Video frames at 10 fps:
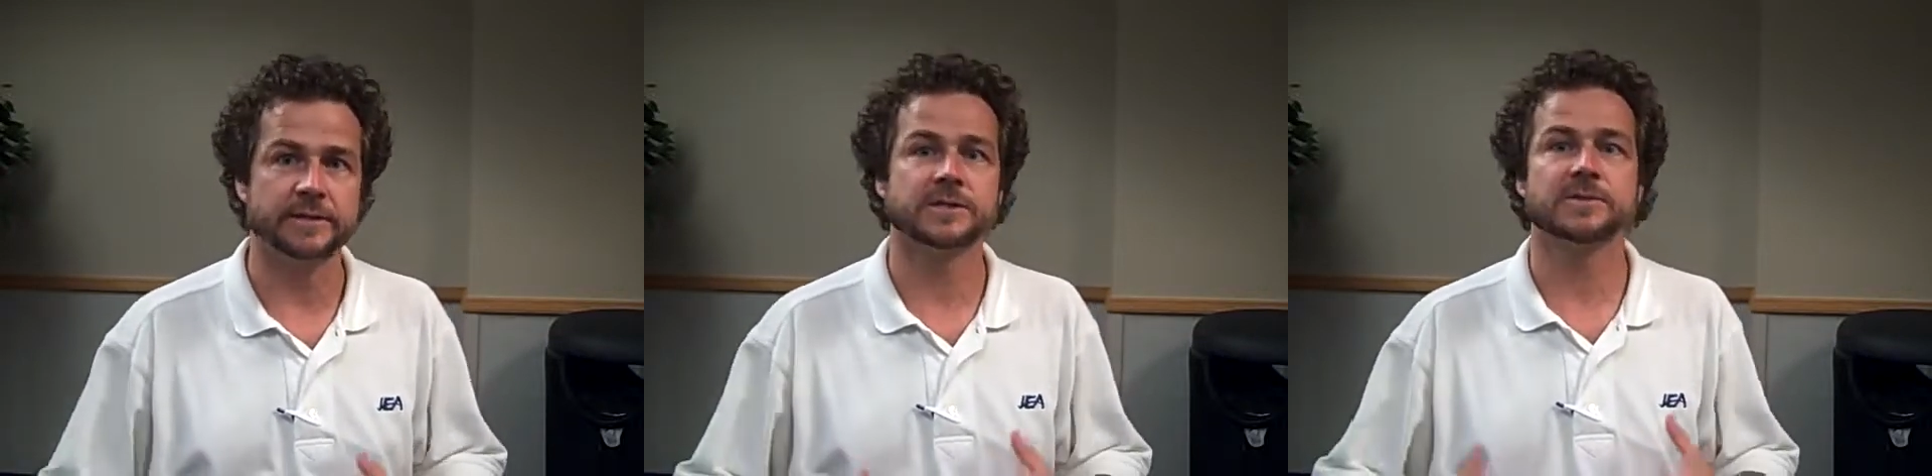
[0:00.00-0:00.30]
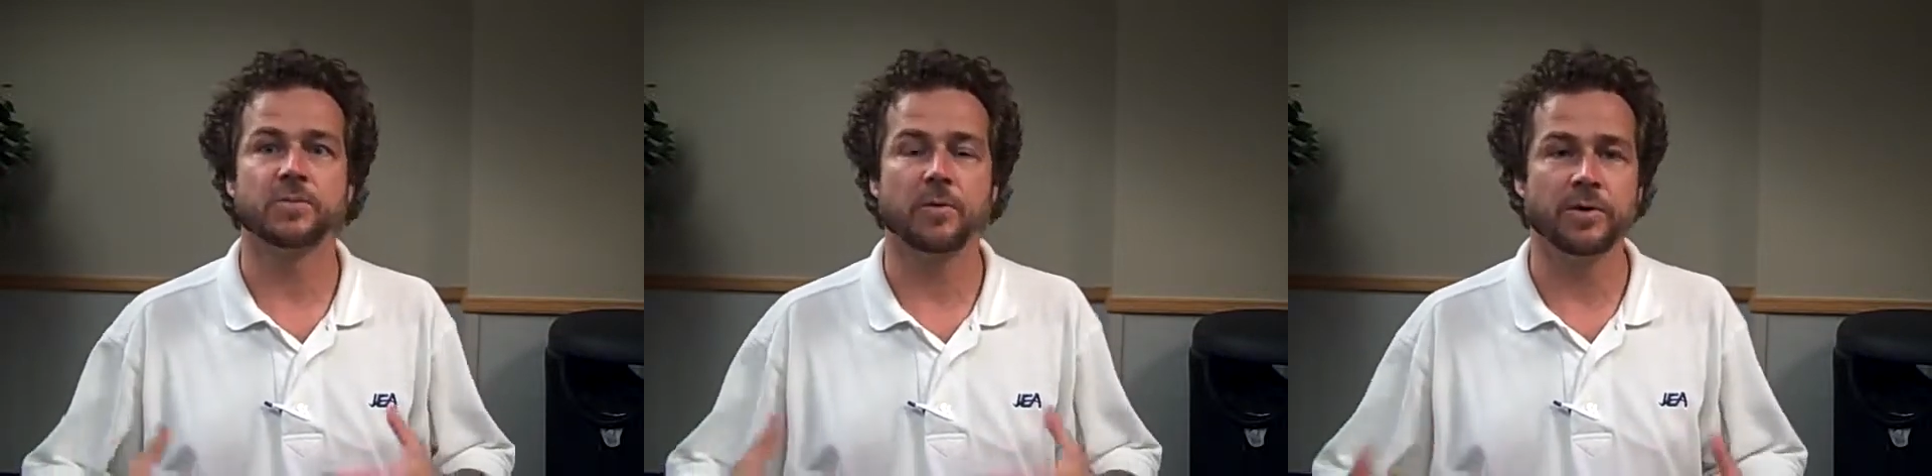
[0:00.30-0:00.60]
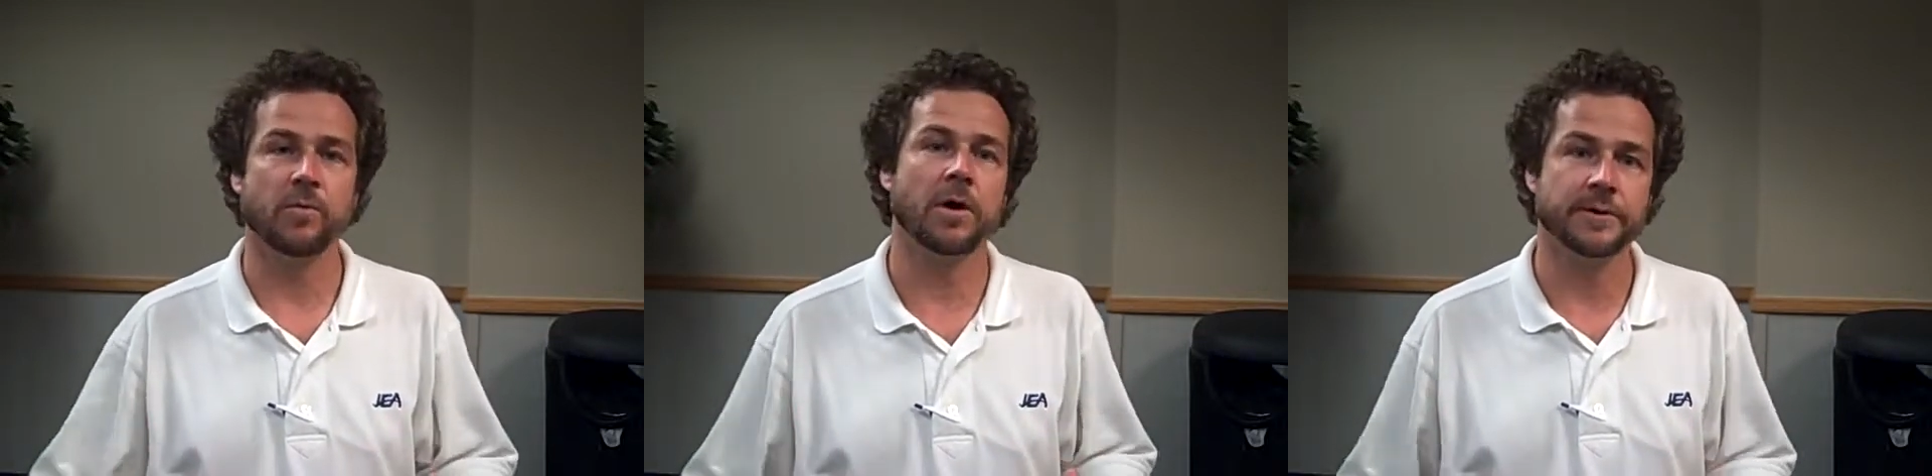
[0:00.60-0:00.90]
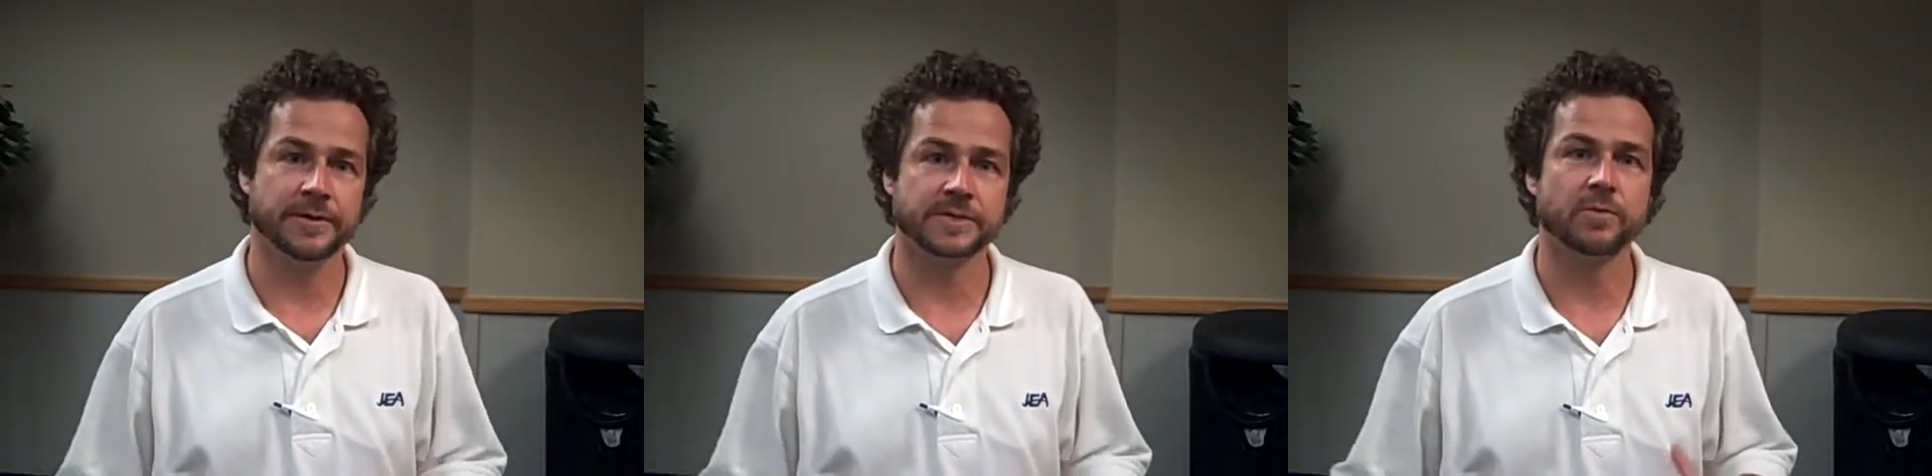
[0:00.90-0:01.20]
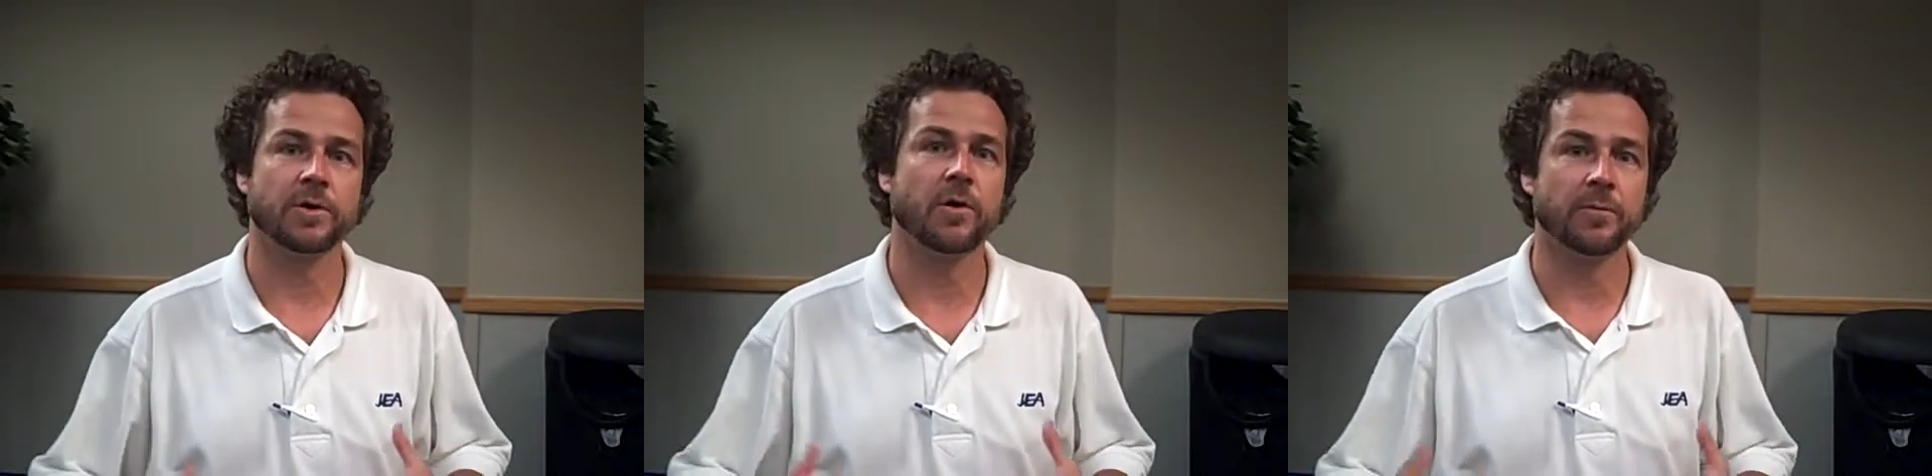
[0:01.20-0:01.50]
this is what we want, this is
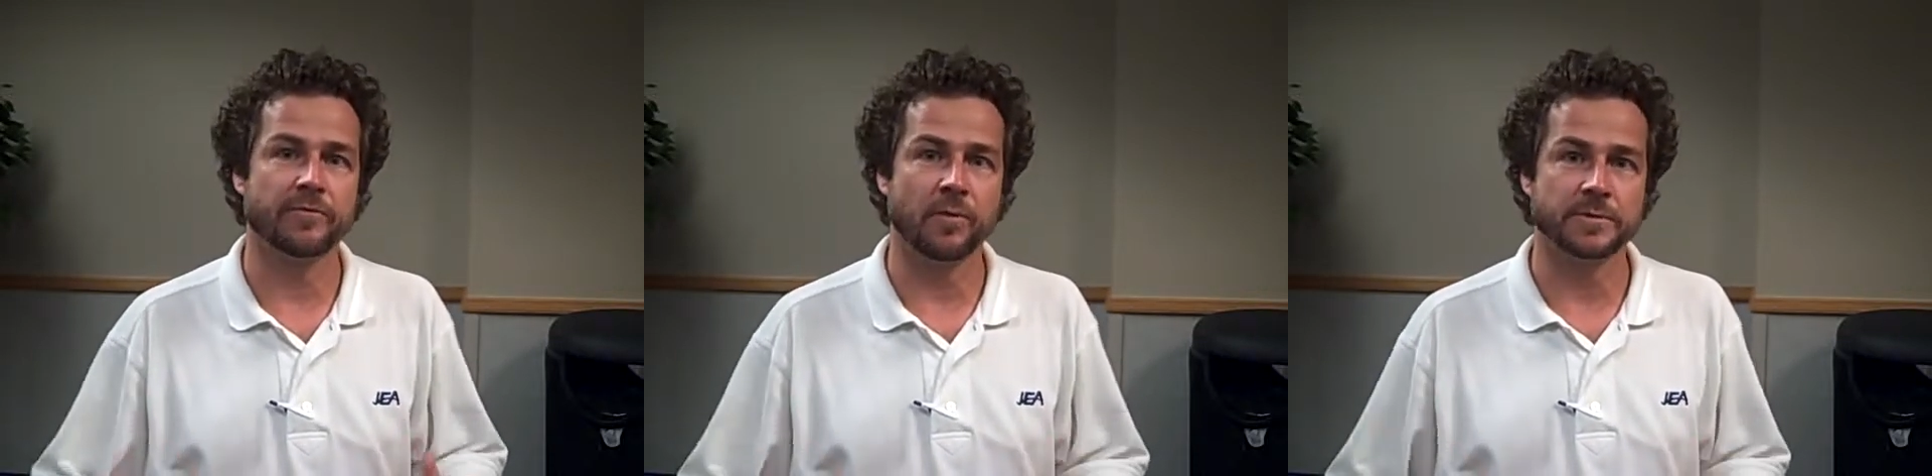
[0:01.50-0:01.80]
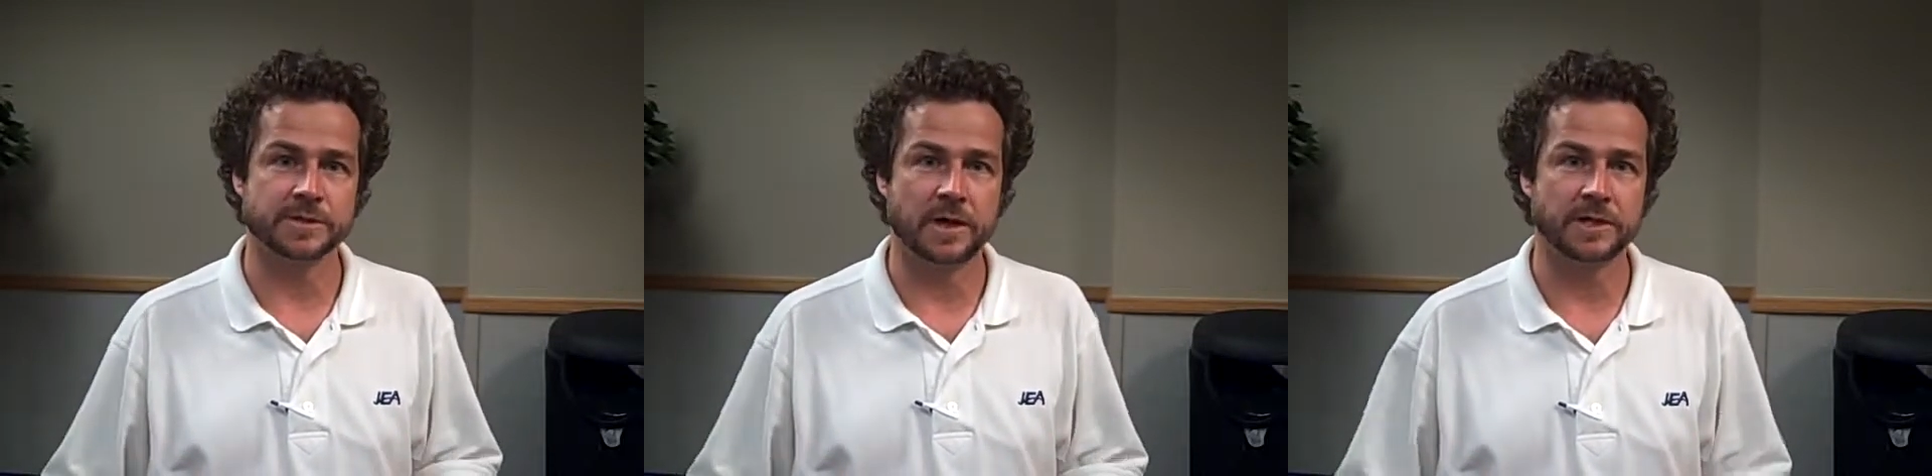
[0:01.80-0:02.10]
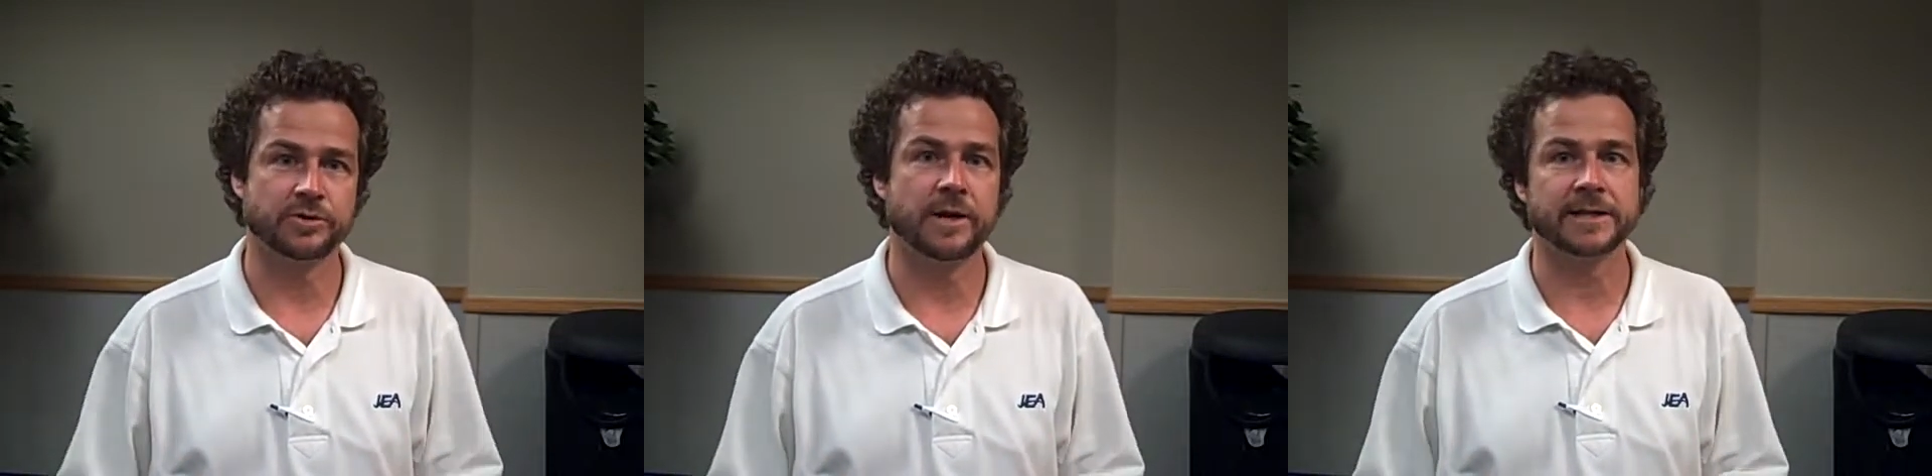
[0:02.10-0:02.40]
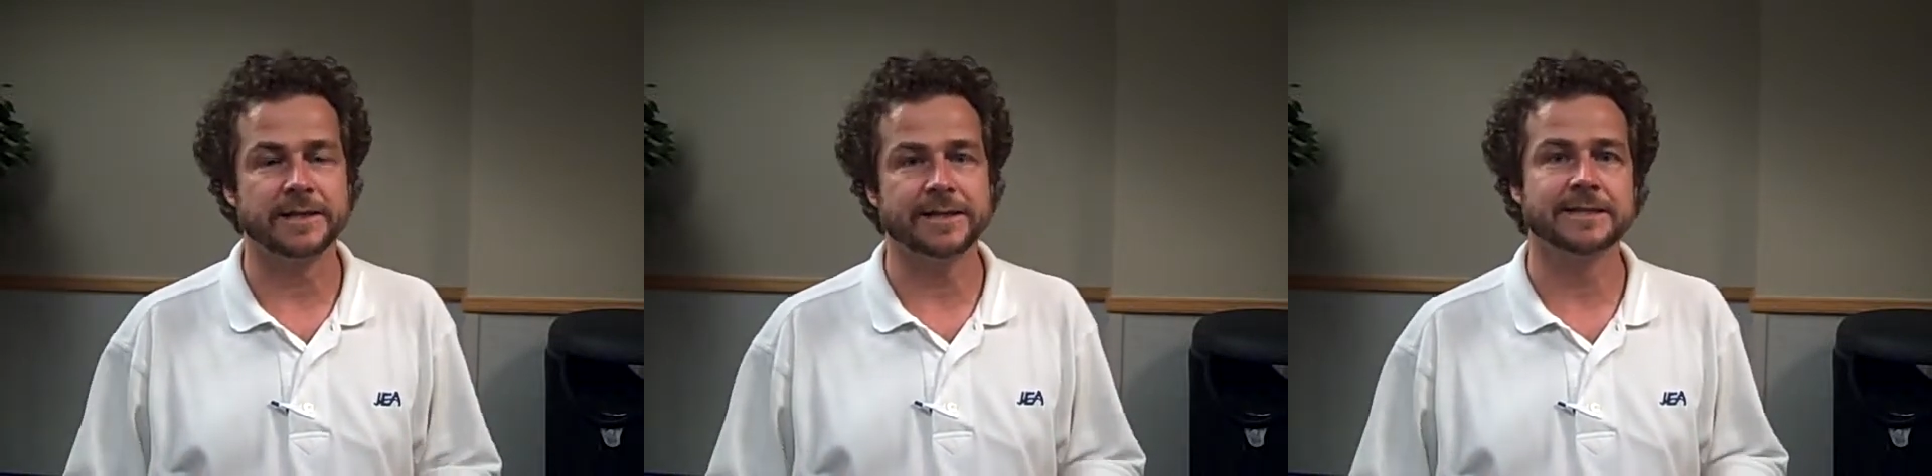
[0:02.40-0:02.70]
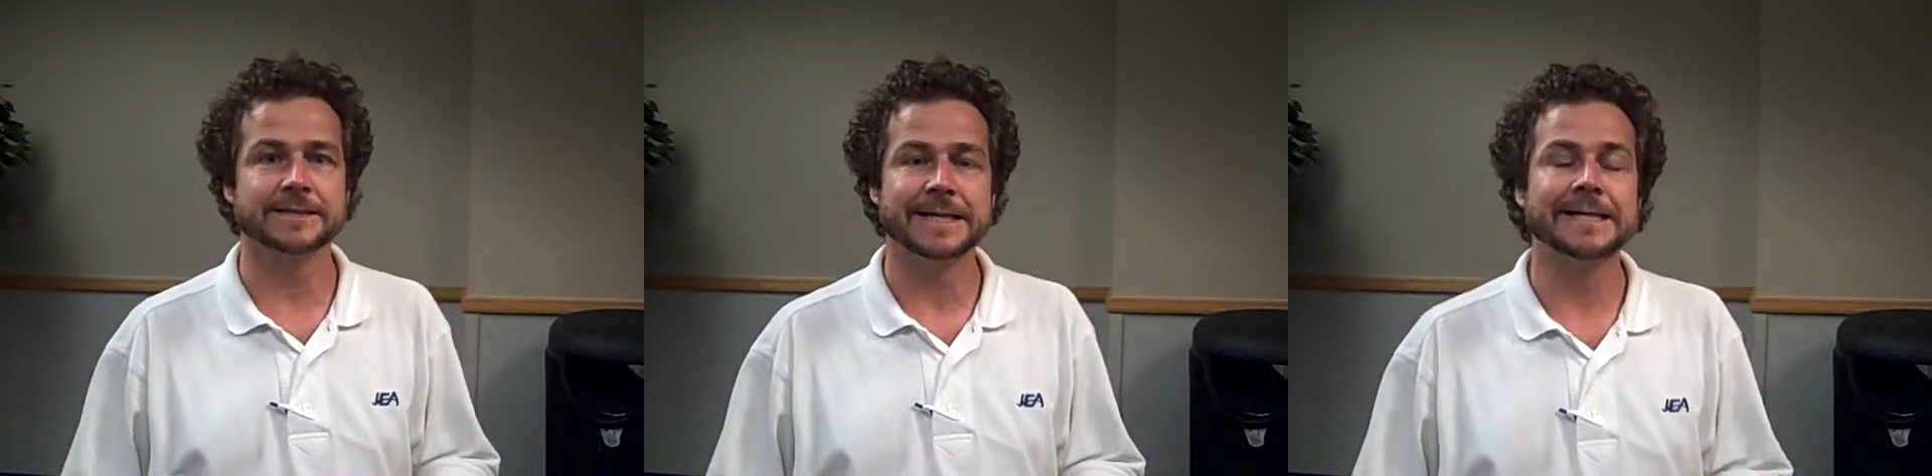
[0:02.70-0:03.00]
what home performance contracting
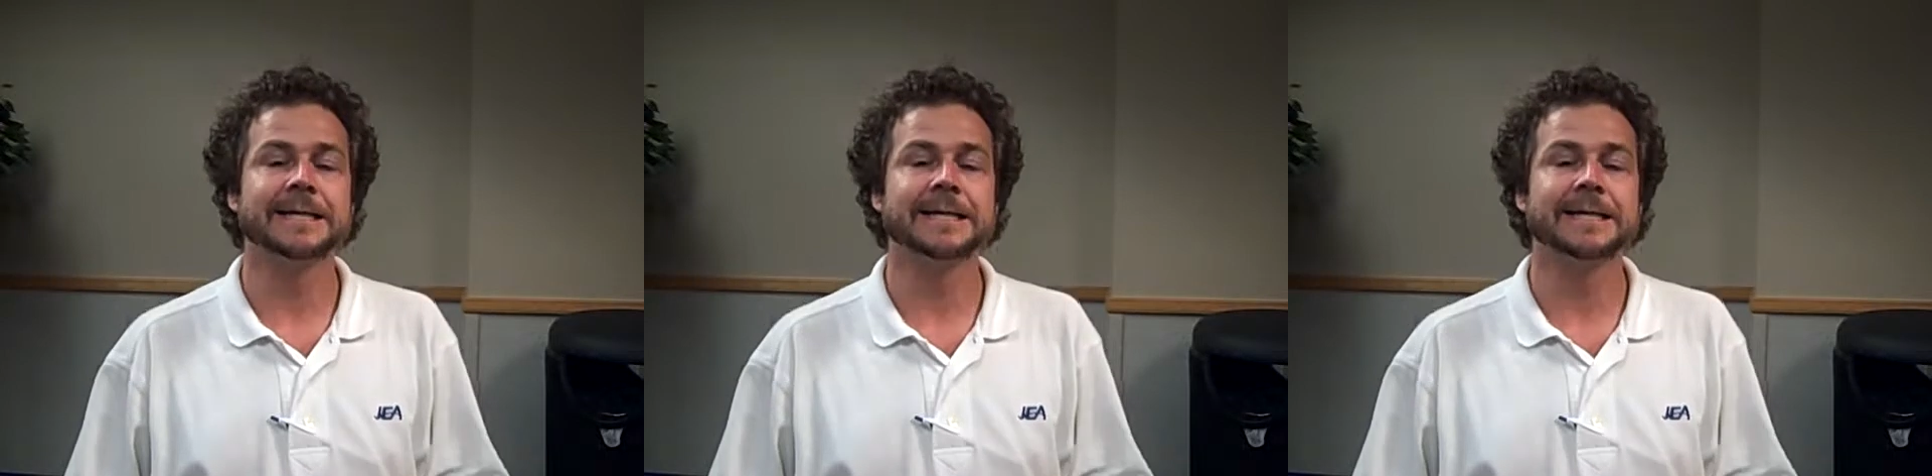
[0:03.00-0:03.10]
is,